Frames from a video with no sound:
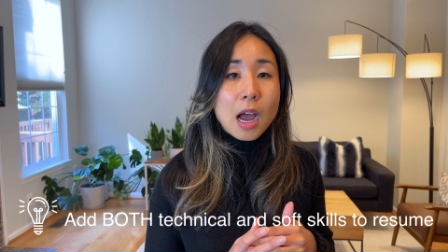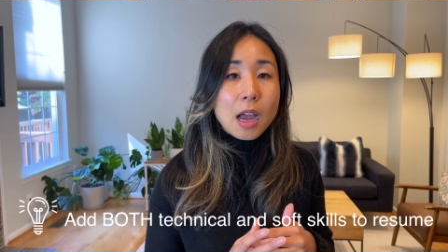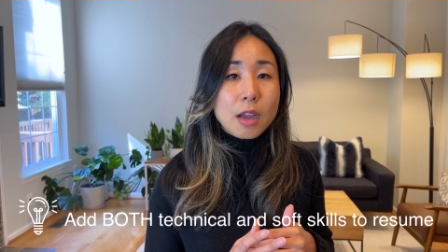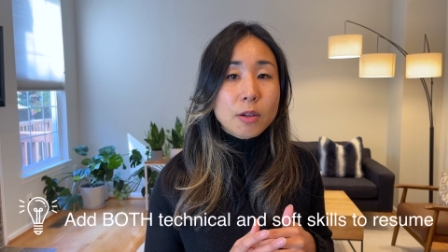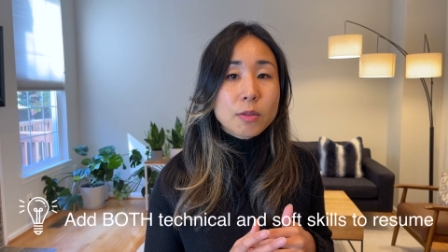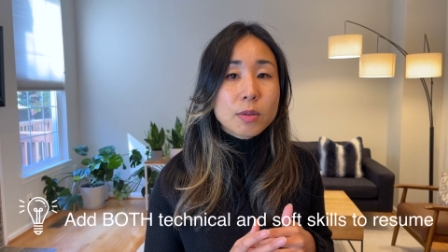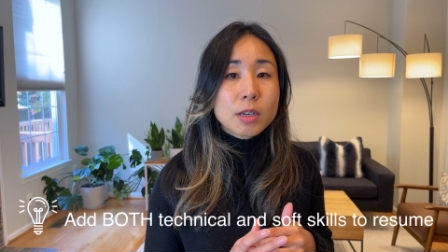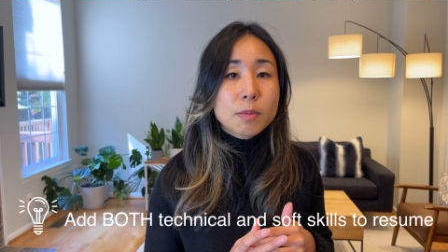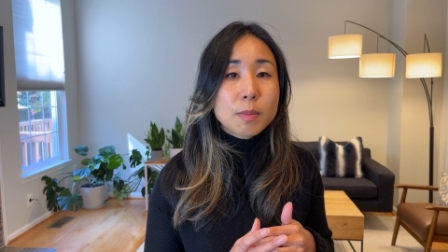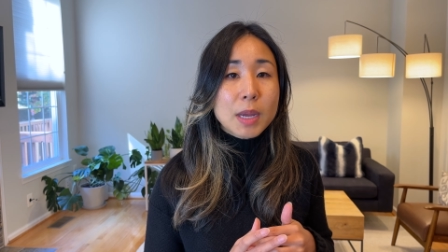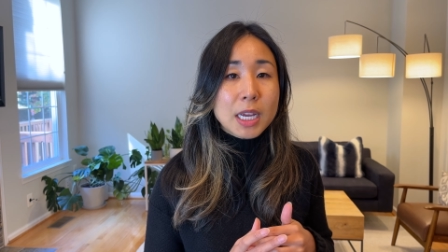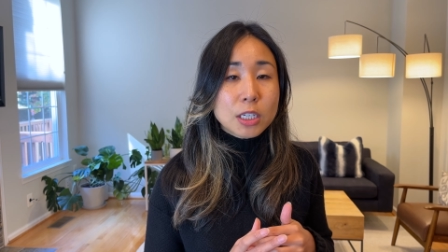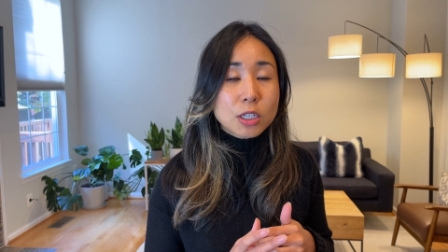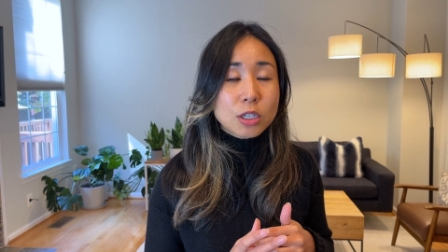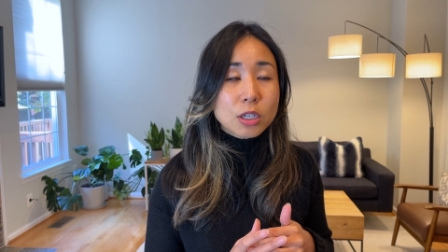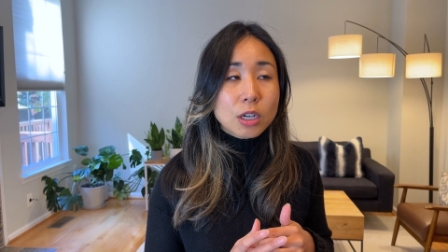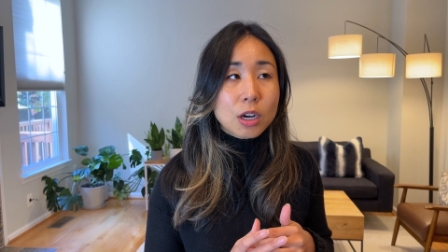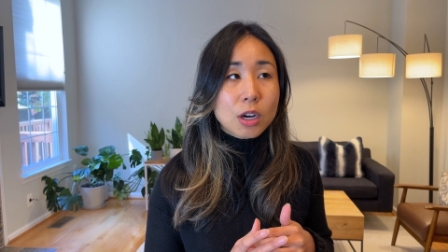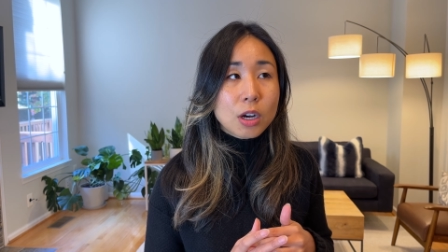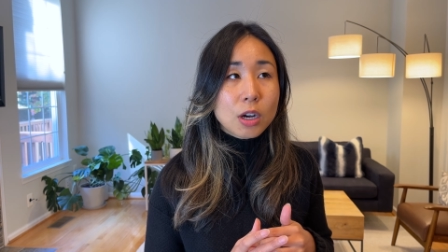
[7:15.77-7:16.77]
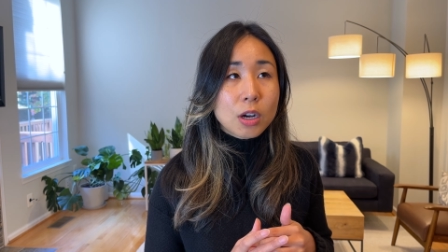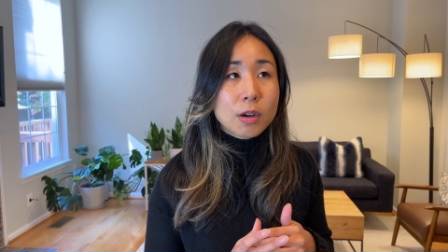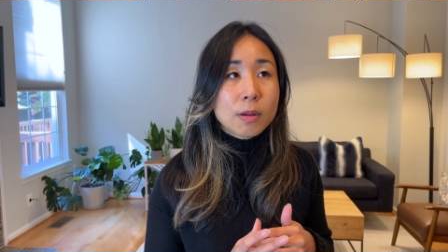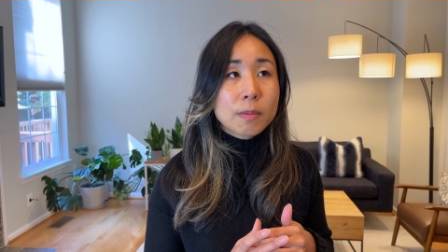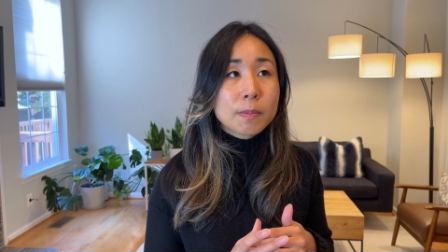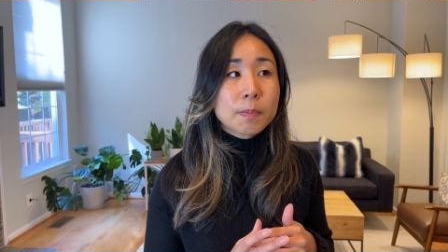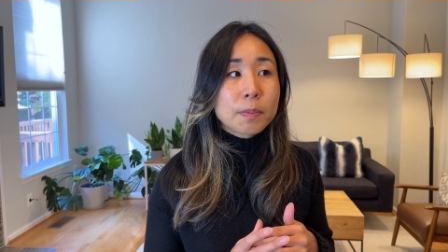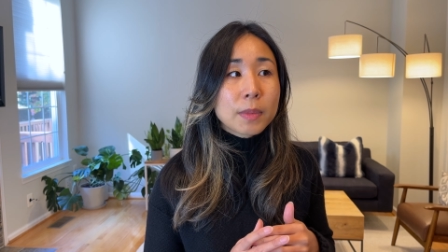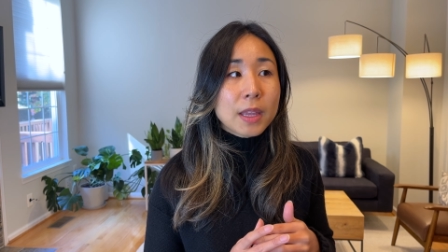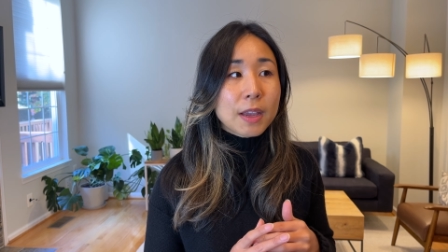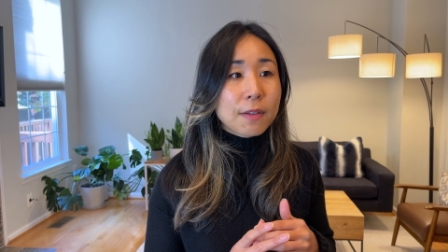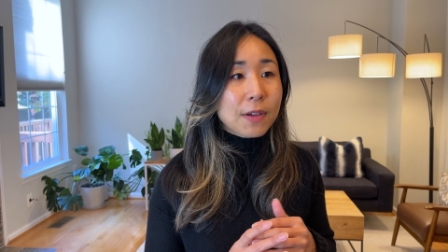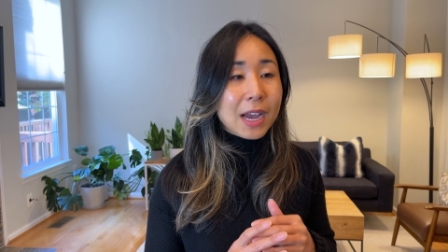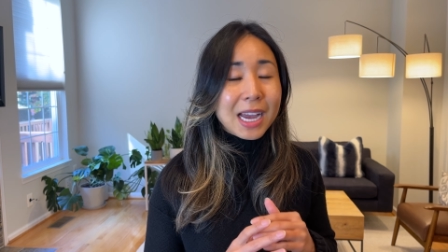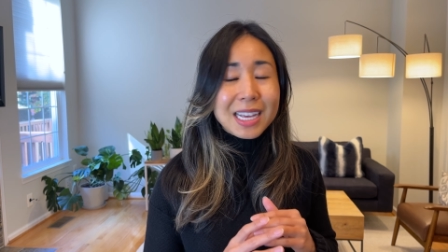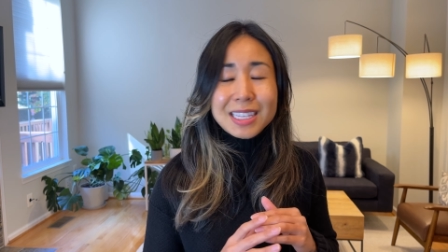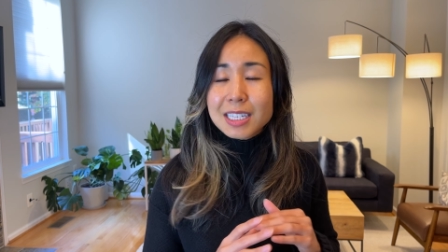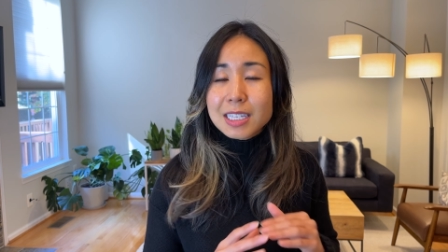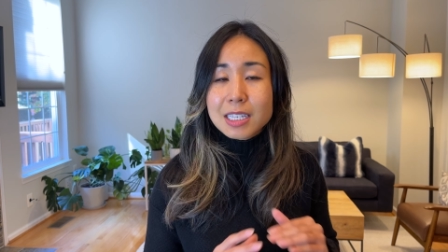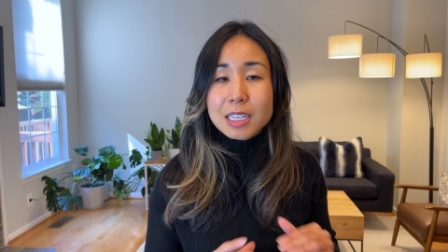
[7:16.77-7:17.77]
I would make sure if I
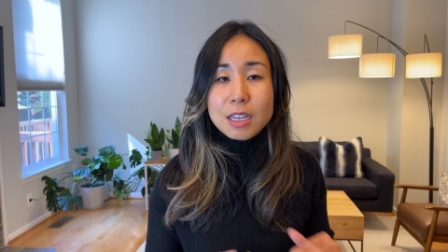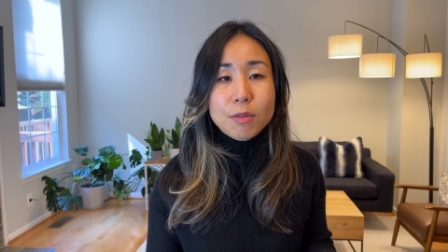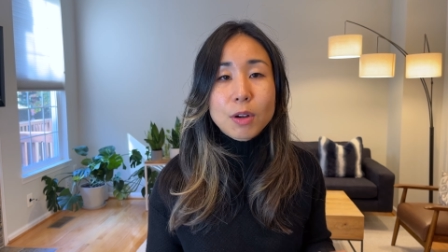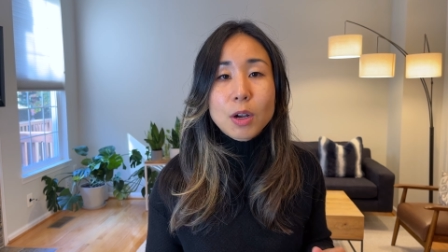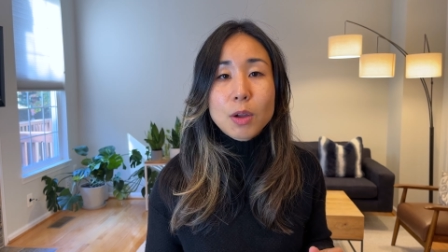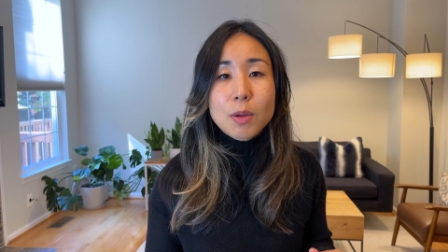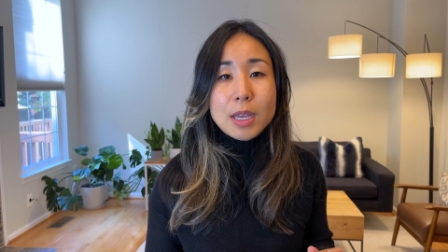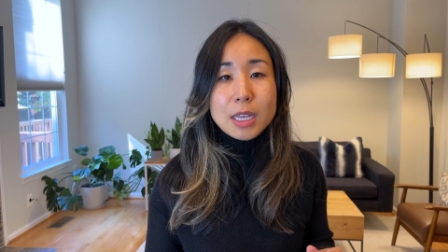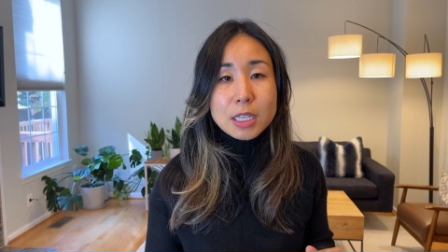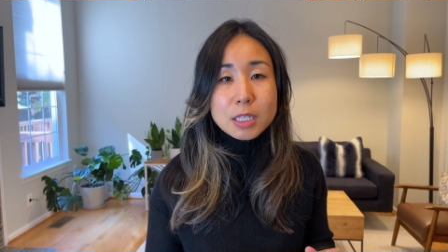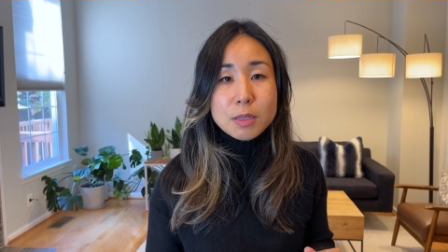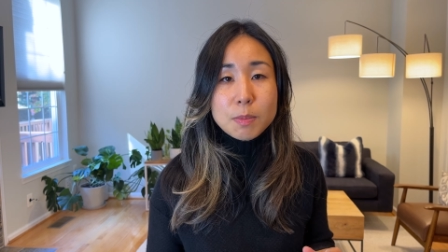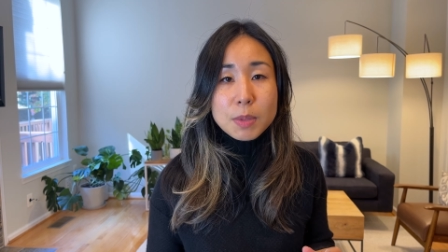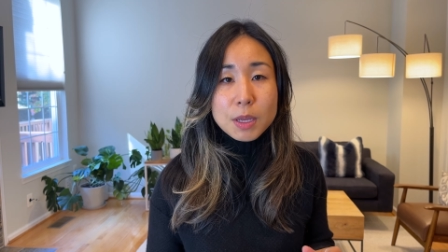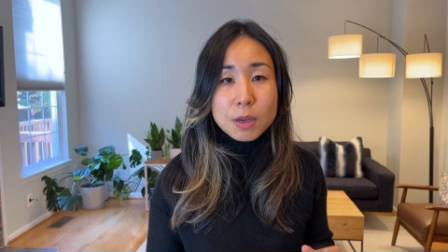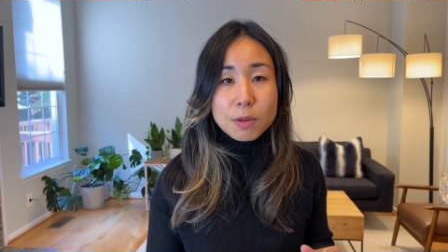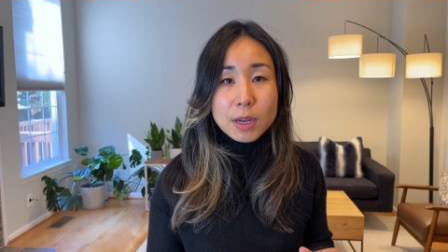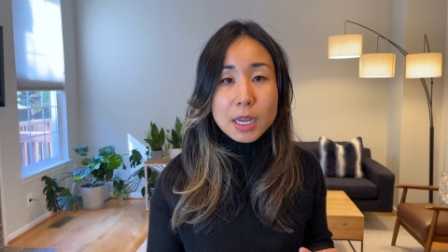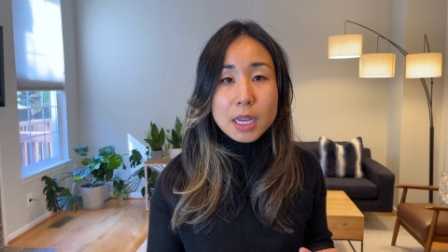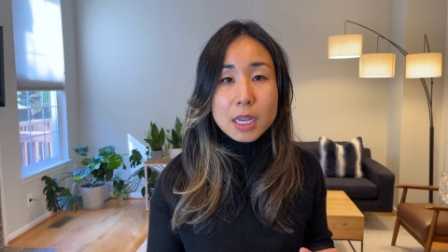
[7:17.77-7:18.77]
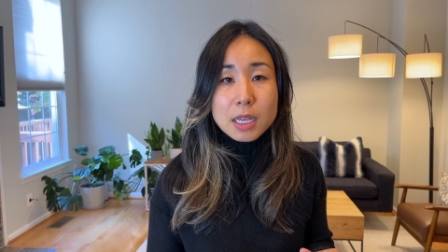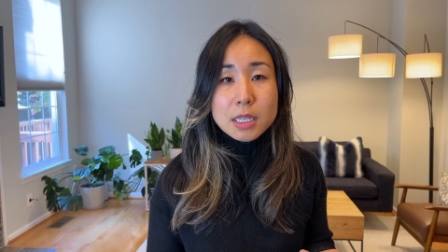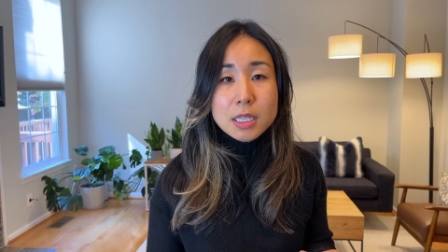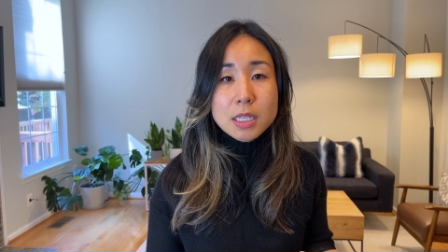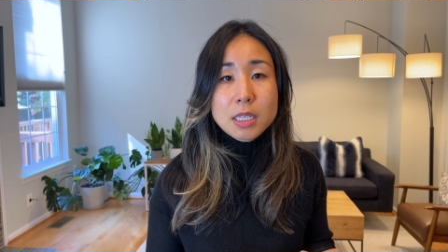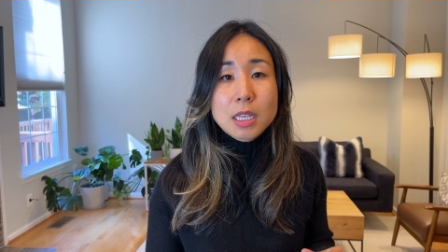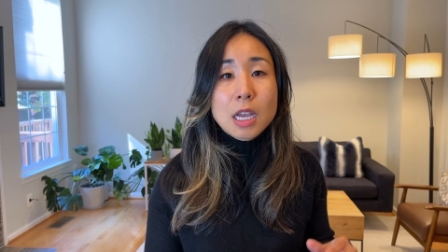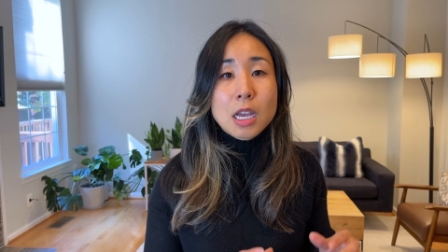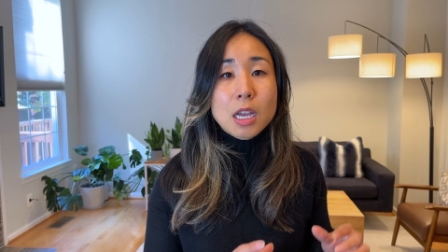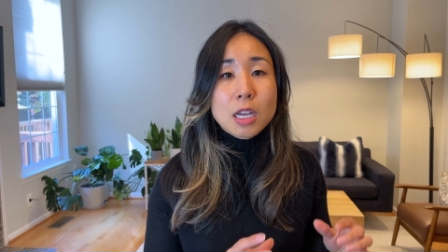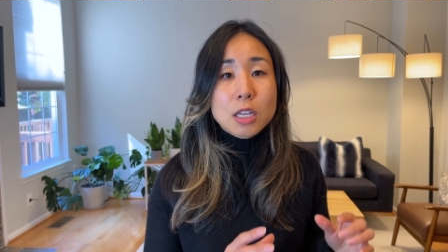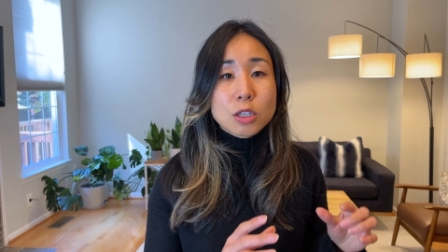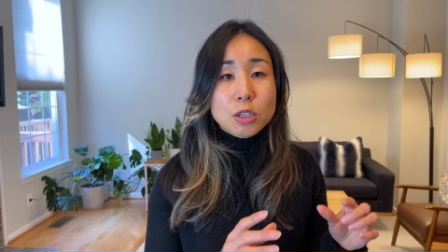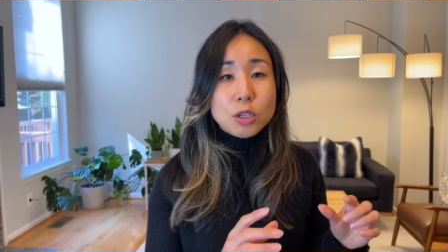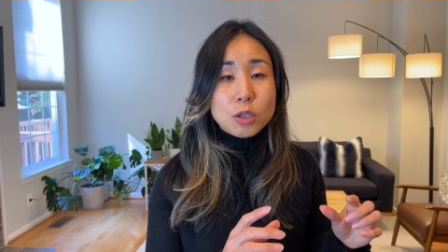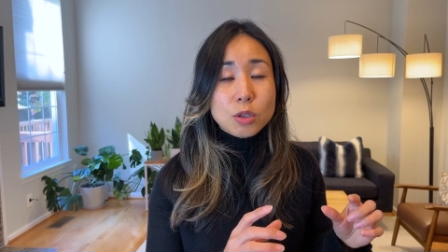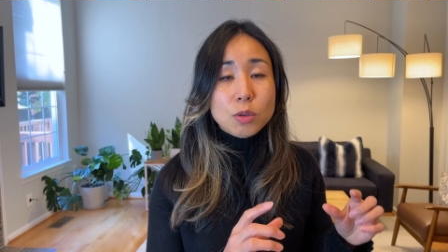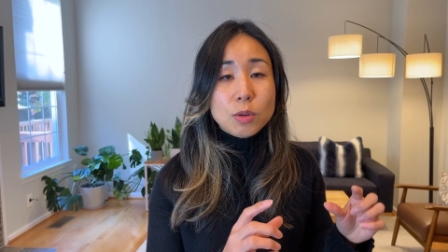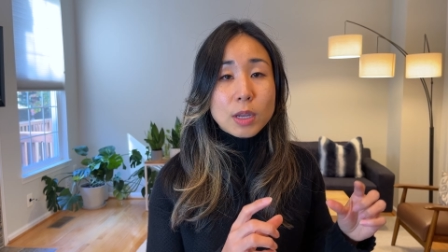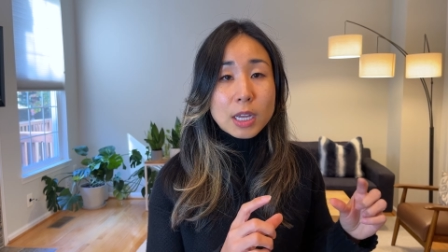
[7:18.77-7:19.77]
had zero experience
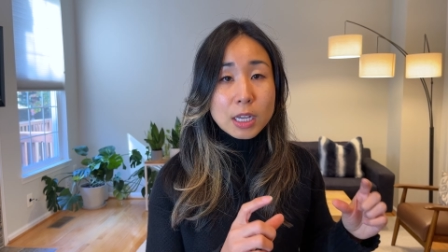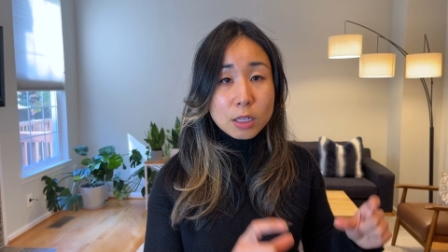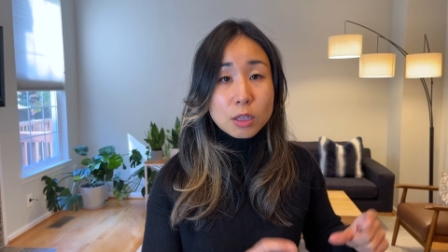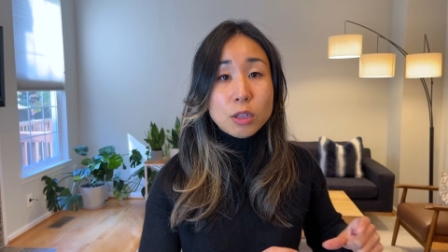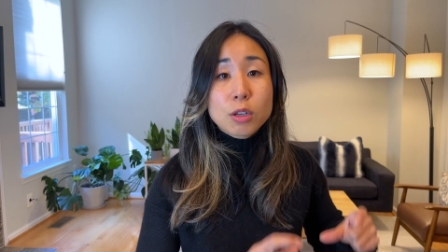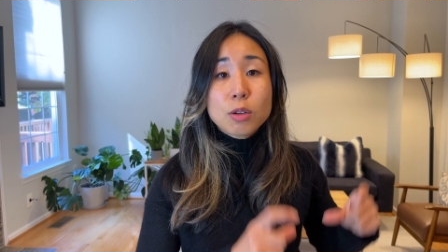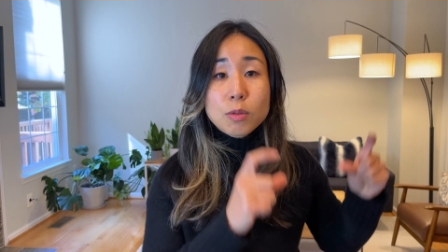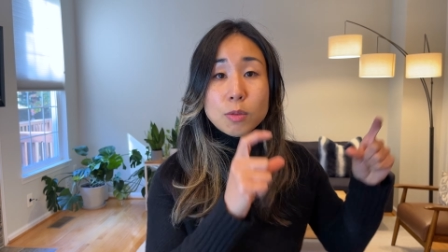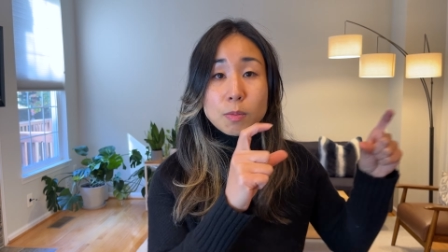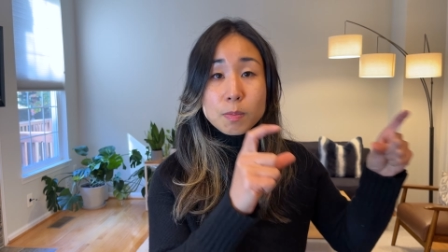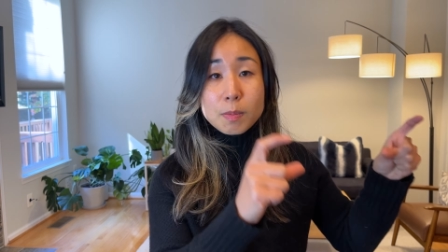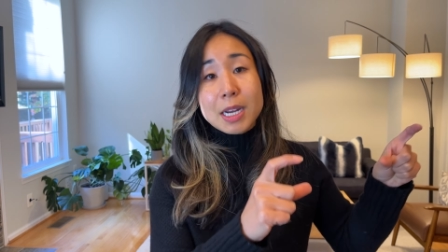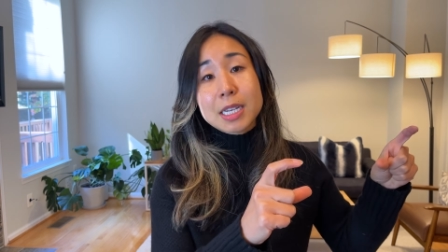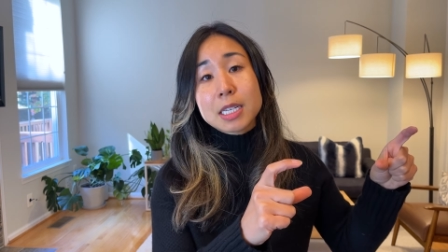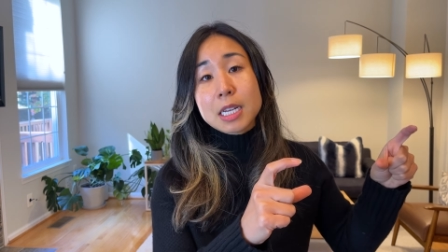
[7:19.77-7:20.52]
to include my